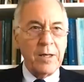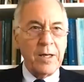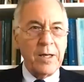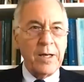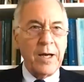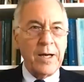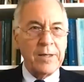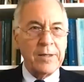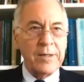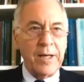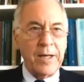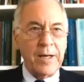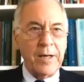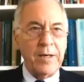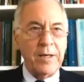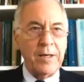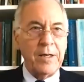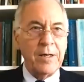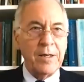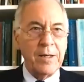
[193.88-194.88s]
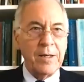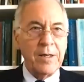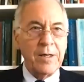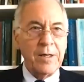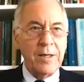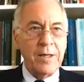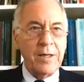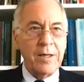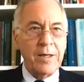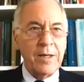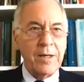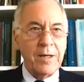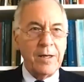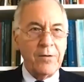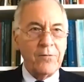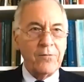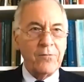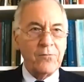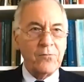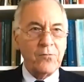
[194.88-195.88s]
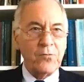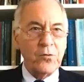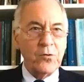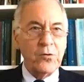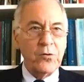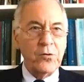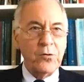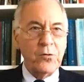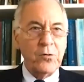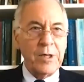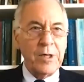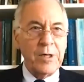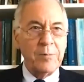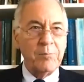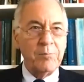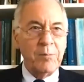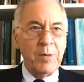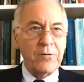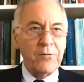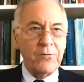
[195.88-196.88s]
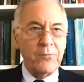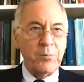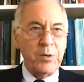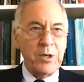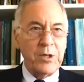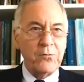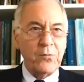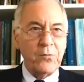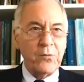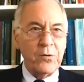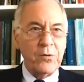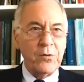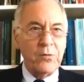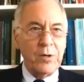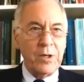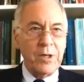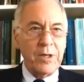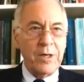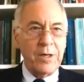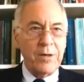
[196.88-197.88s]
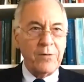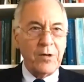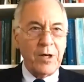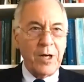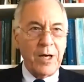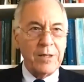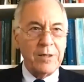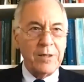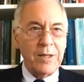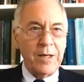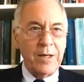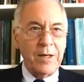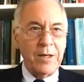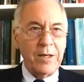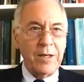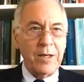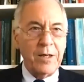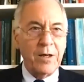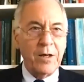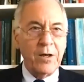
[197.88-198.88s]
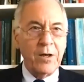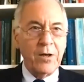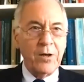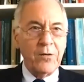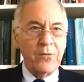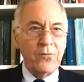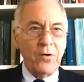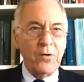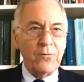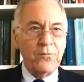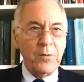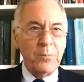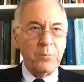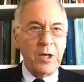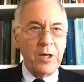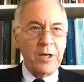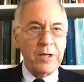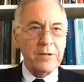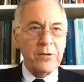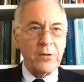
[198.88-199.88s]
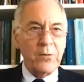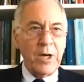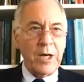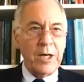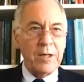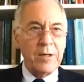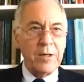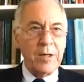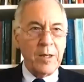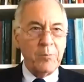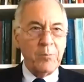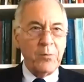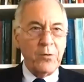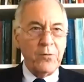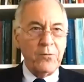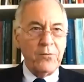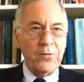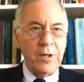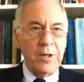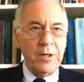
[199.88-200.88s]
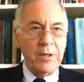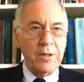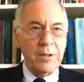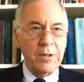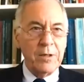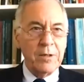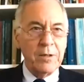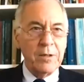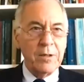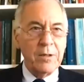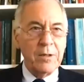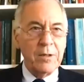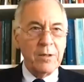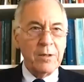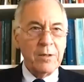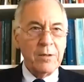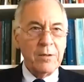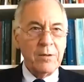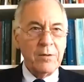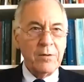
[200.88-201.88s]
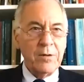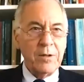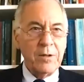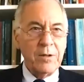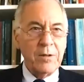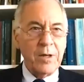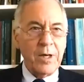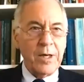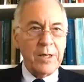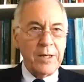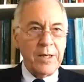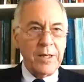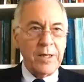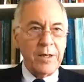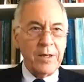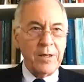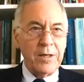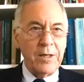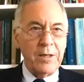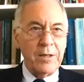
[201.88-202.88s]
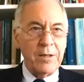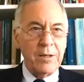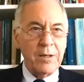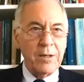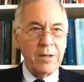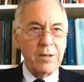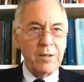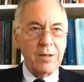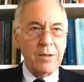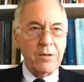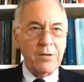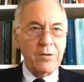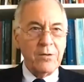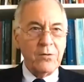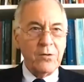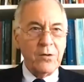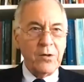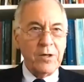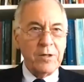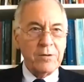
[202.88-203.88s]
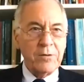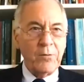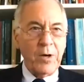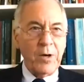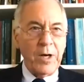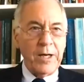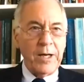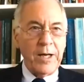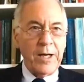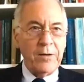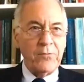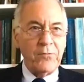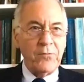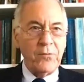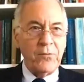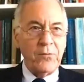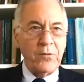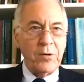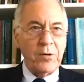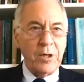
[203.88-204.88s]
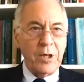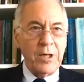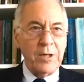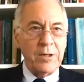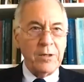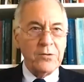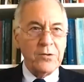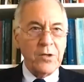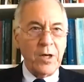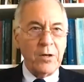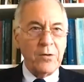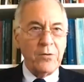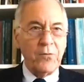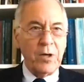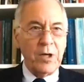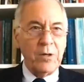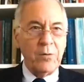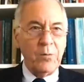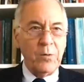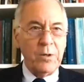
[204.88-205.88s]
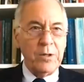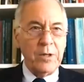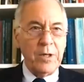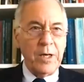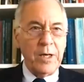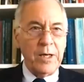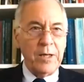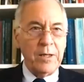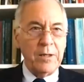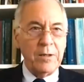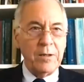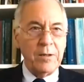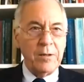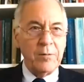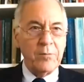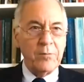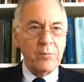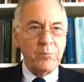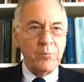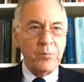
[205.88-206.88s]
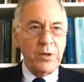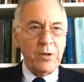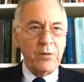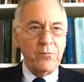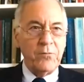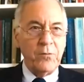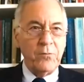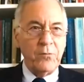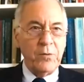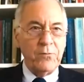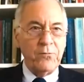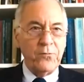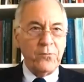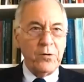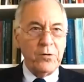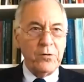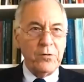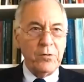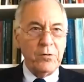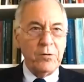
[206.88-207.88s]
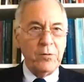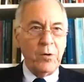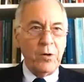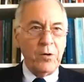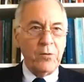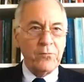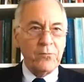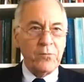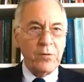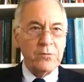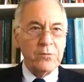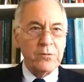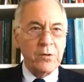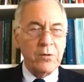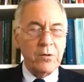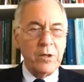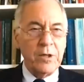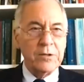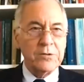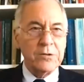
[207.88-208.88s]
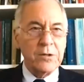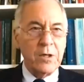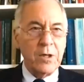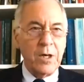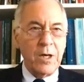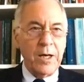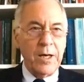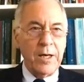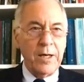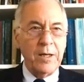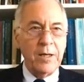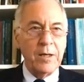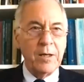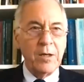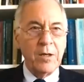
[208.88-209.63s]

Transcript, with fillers: an identity. It, it is true, it must be true, it is an identity. So if you plug the right numbers in, to the identity, you, you get the right answer. And John Greenwood and I, in the piece you referred to in the Wall Street Journal in July,